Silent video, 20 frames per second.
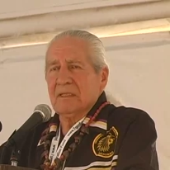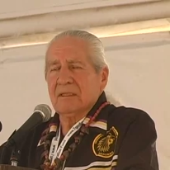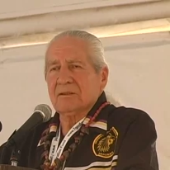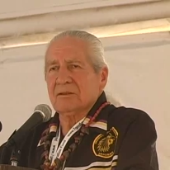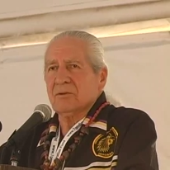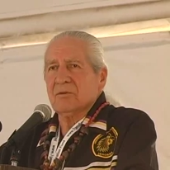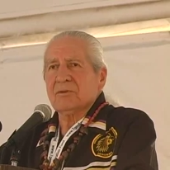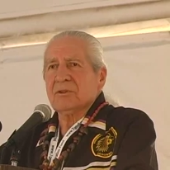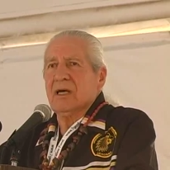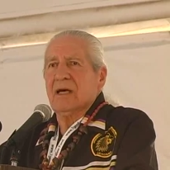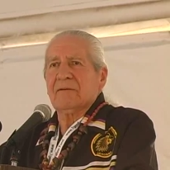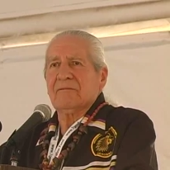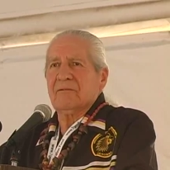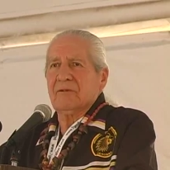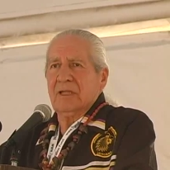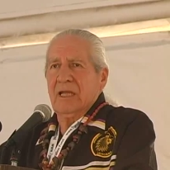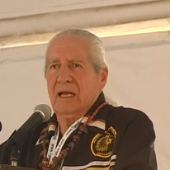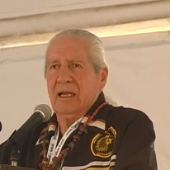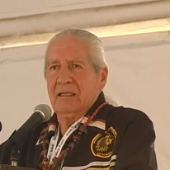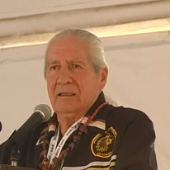no time for
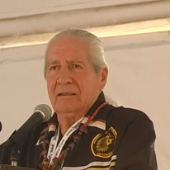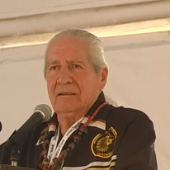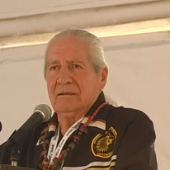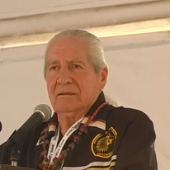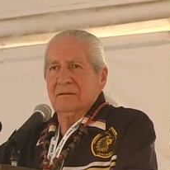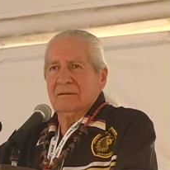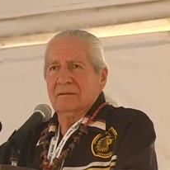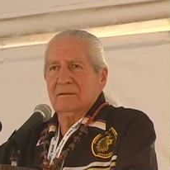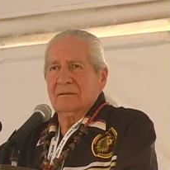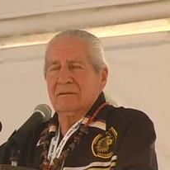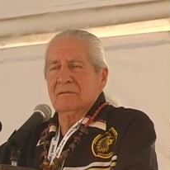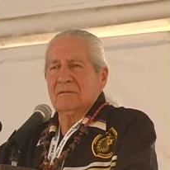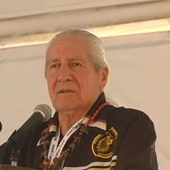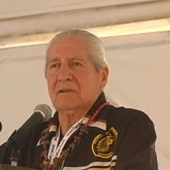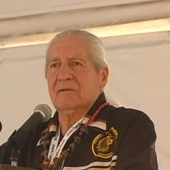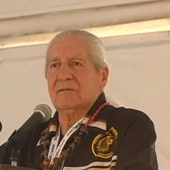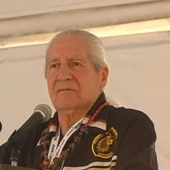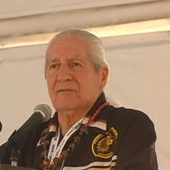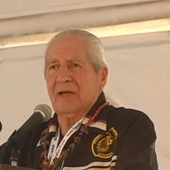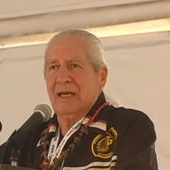that.
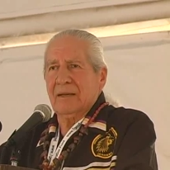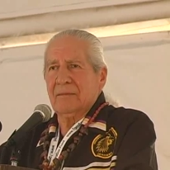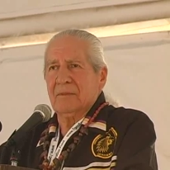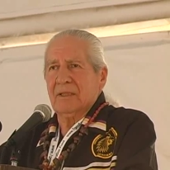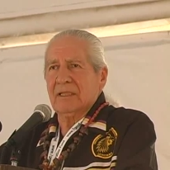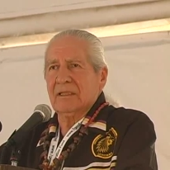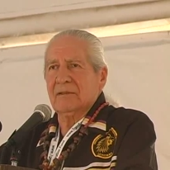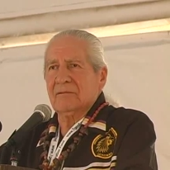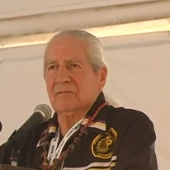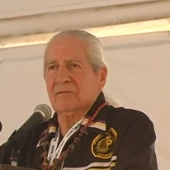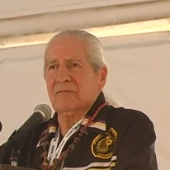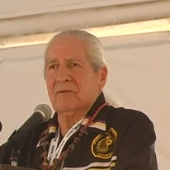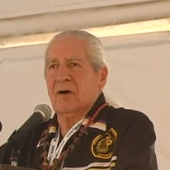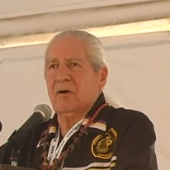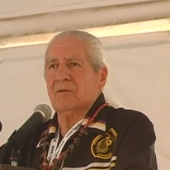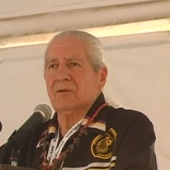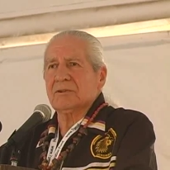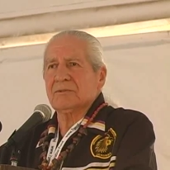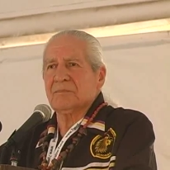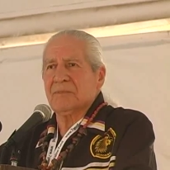We're a family. We've
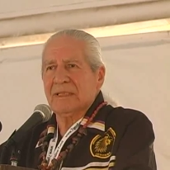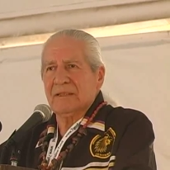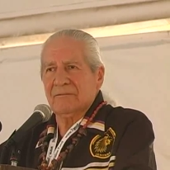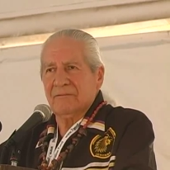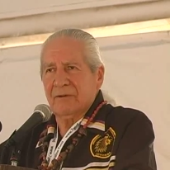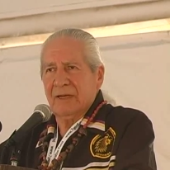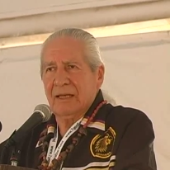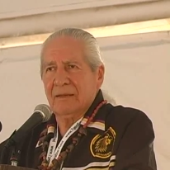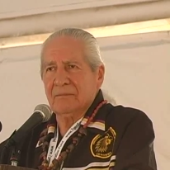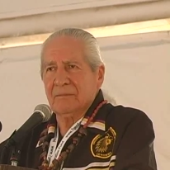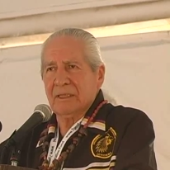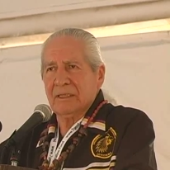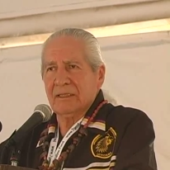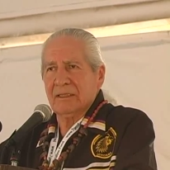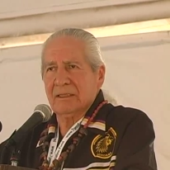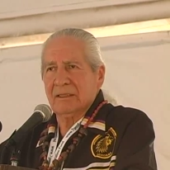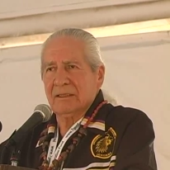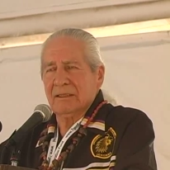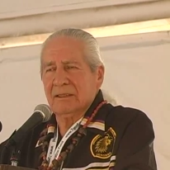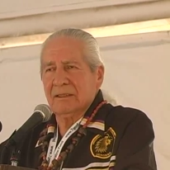always been family.
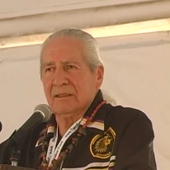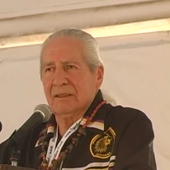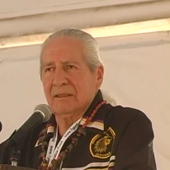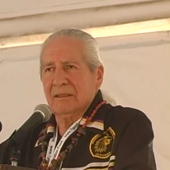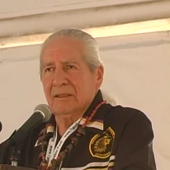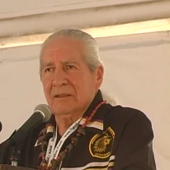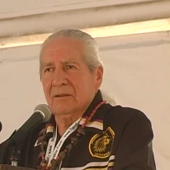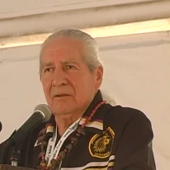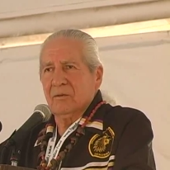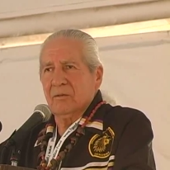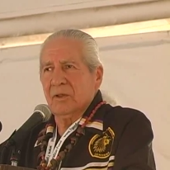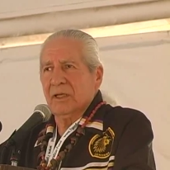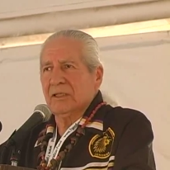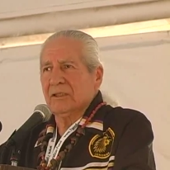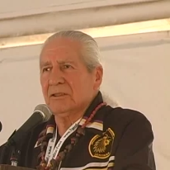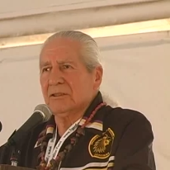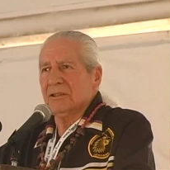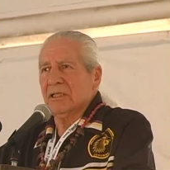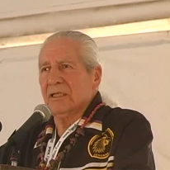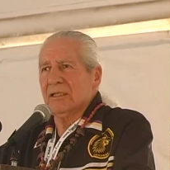We
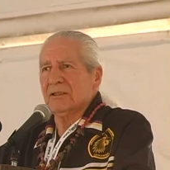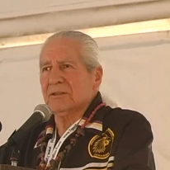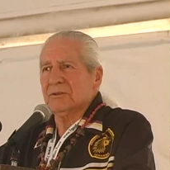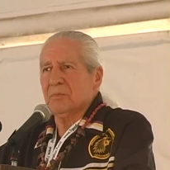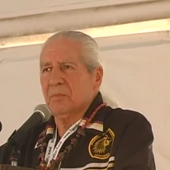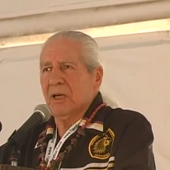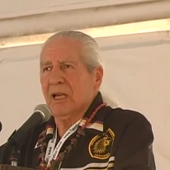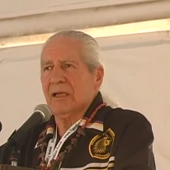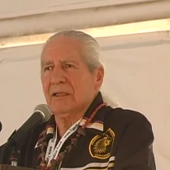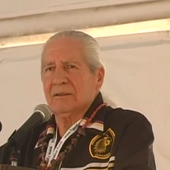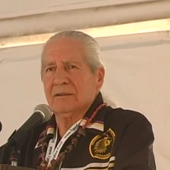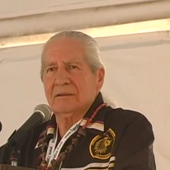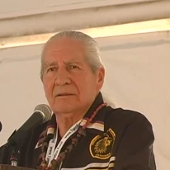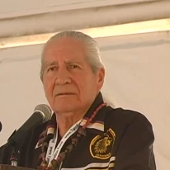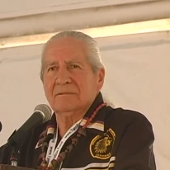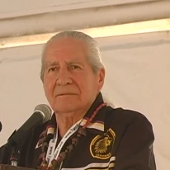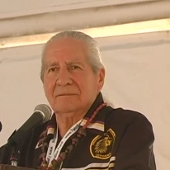can change blood.